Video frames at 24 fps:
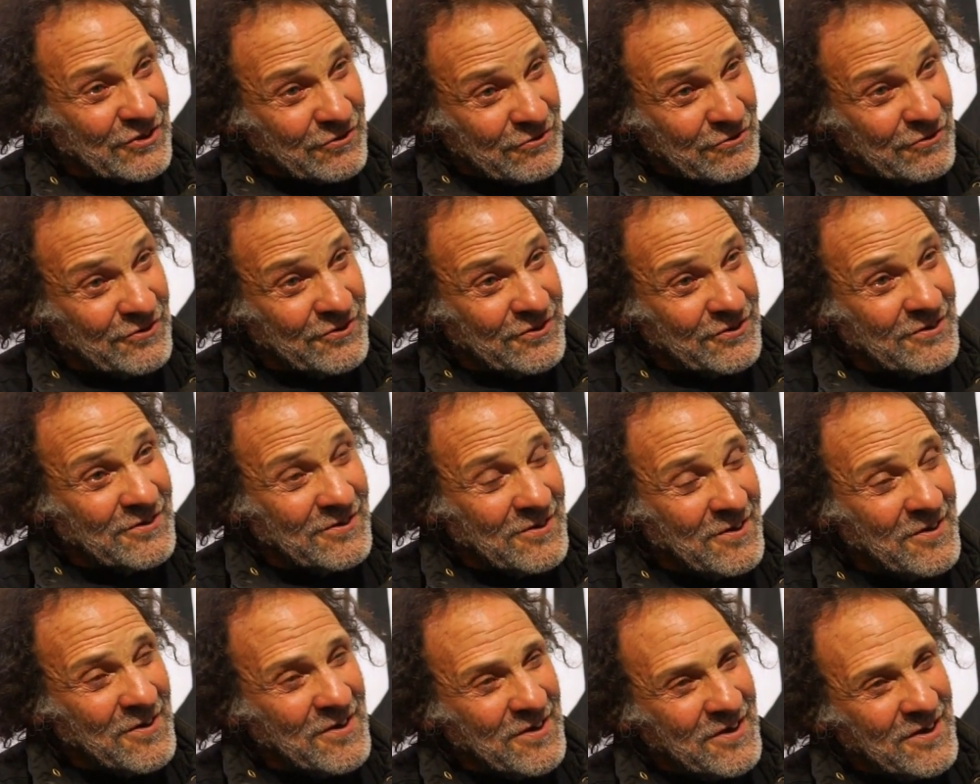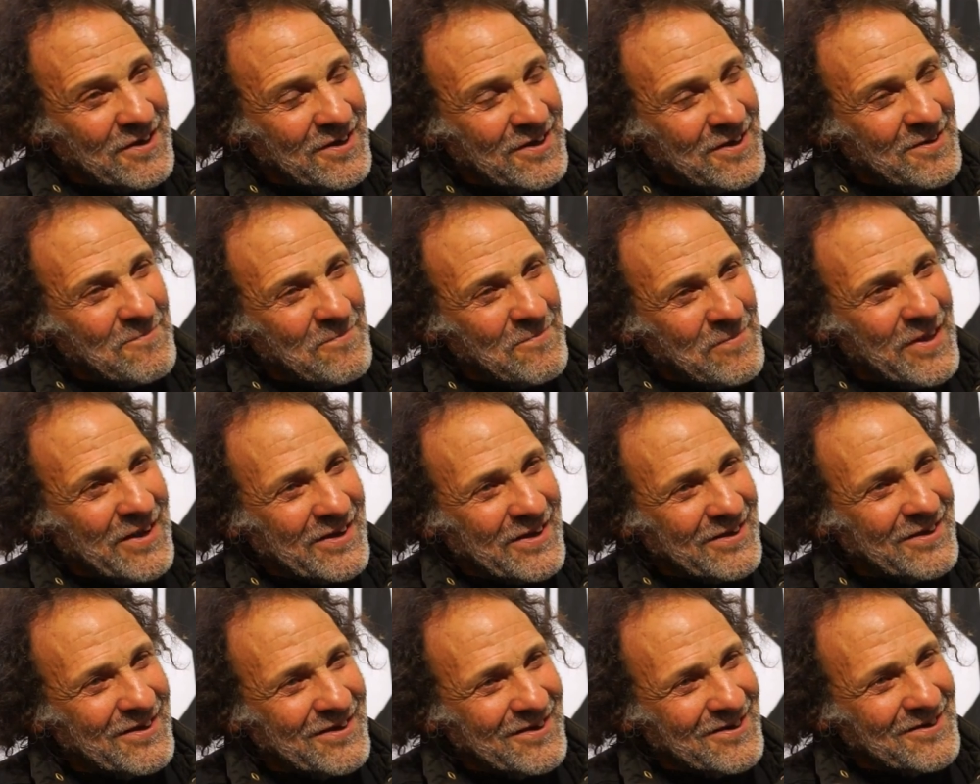Because
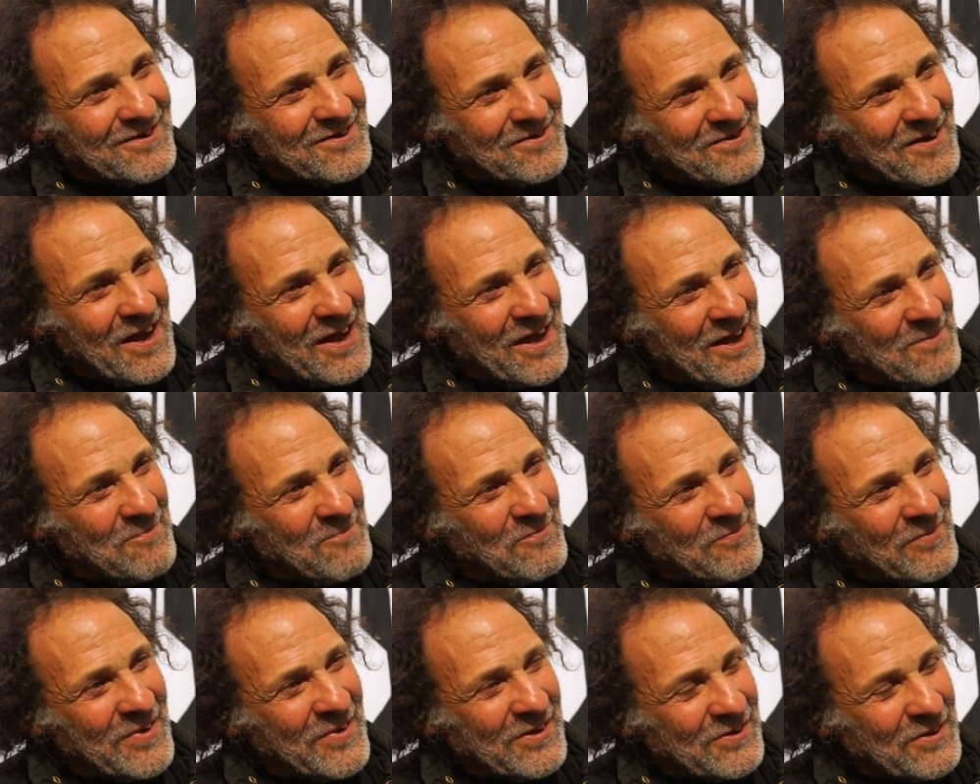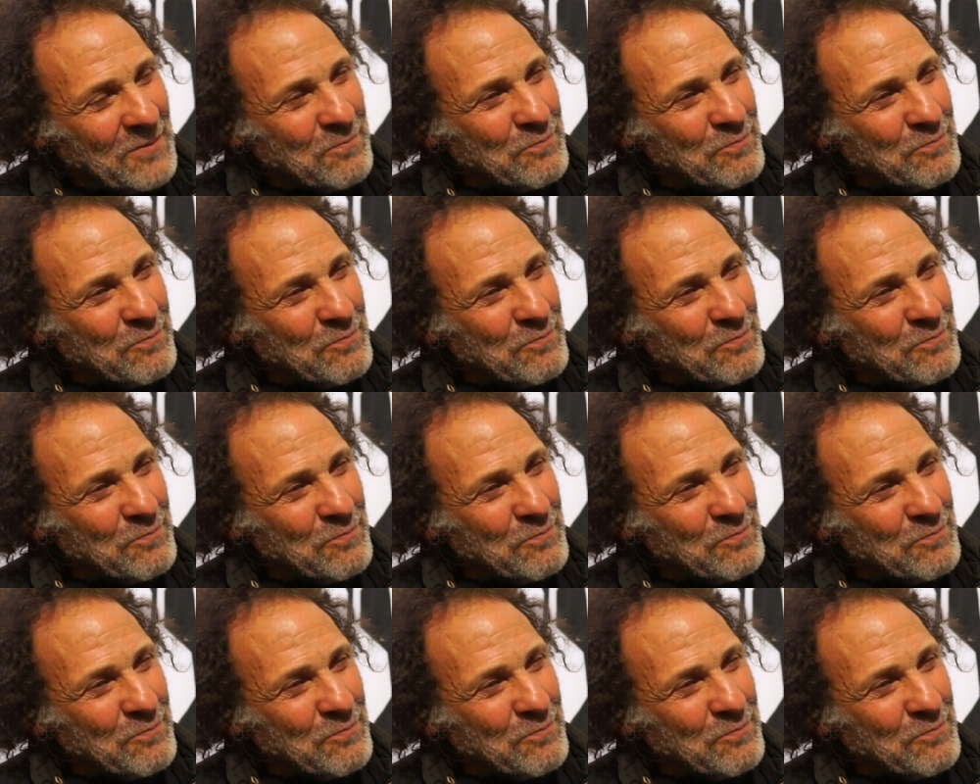the